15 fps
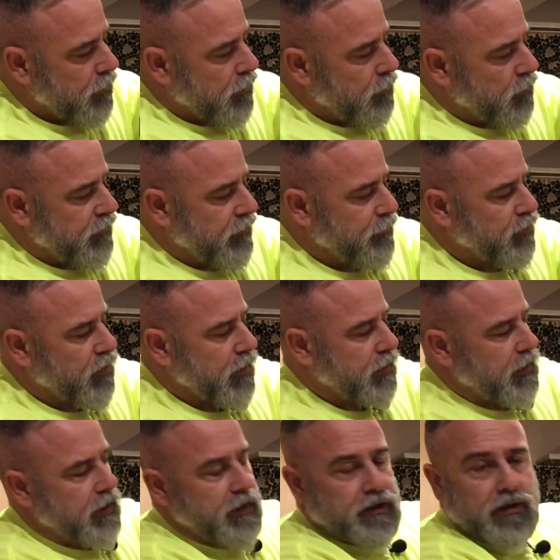with
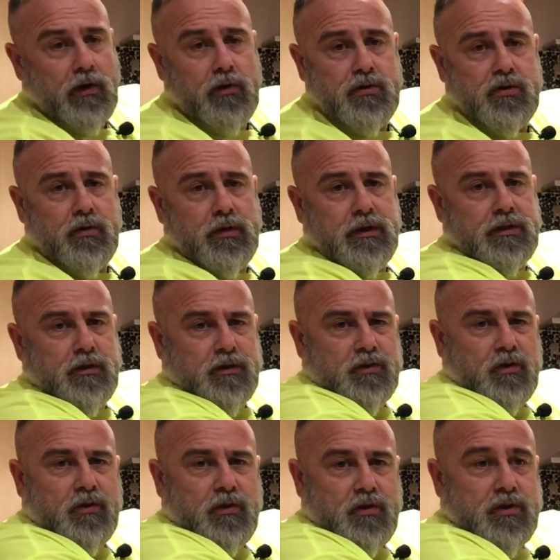impregnated dots on it, so it's
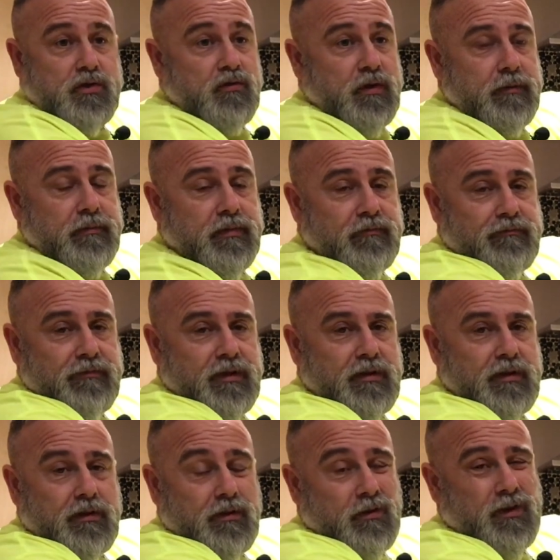got a nice grip.
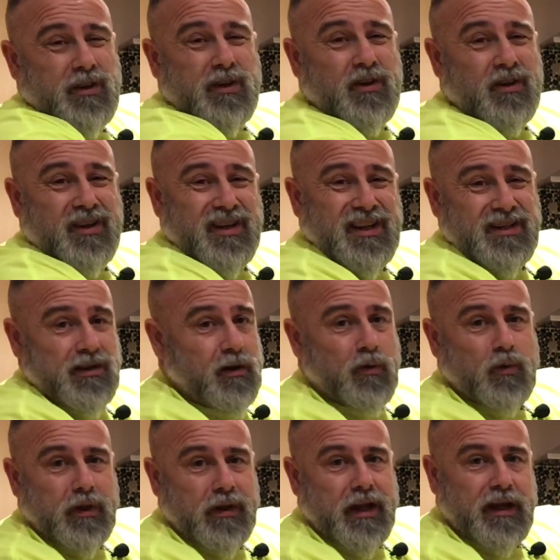Not that you're going to need to
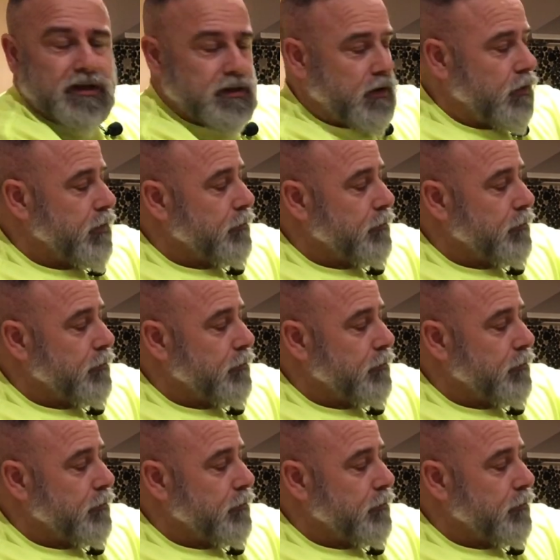hold it that tight,